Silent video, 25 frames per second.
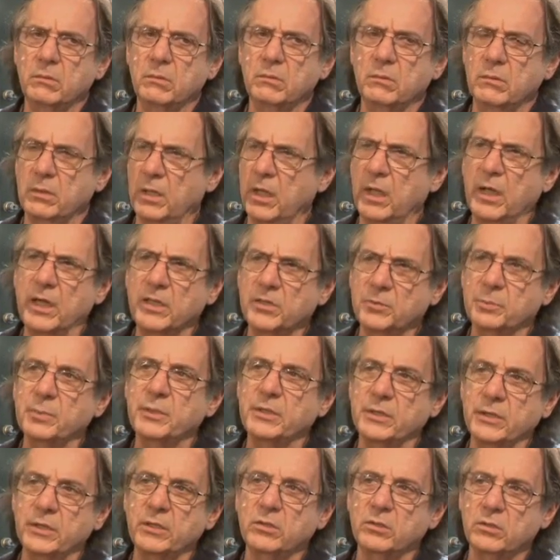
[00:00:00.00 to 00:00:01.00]
large
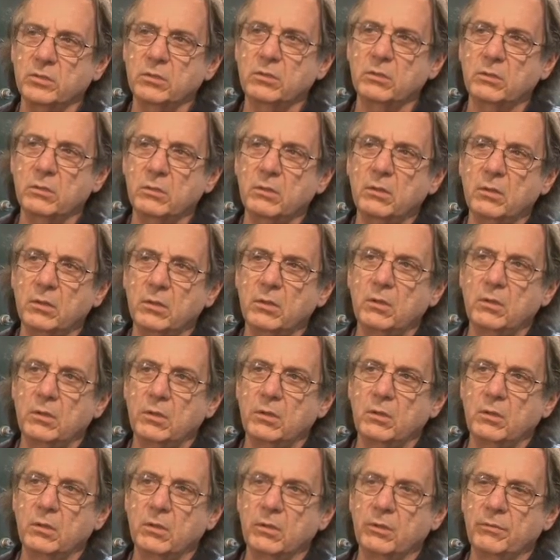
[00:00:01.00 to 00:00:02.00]
potential
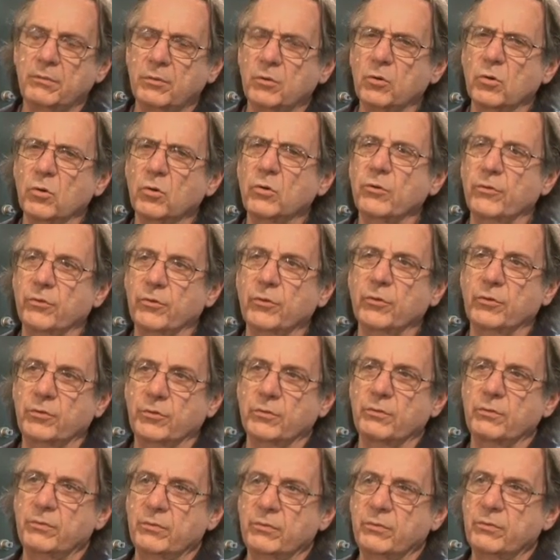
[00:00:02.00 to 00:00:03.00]
for all sorts
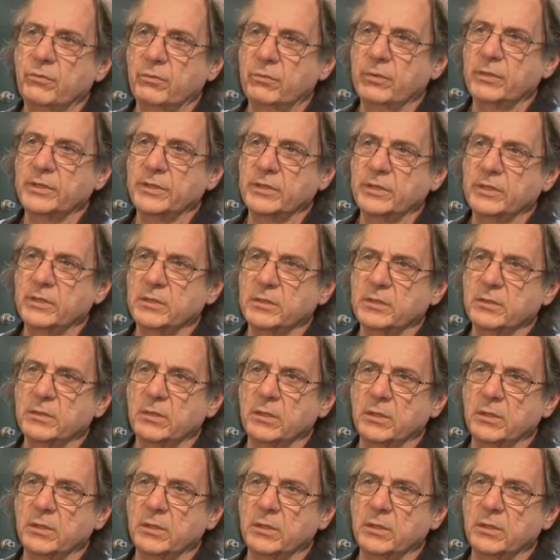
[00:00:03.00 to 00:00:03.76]
of reasons.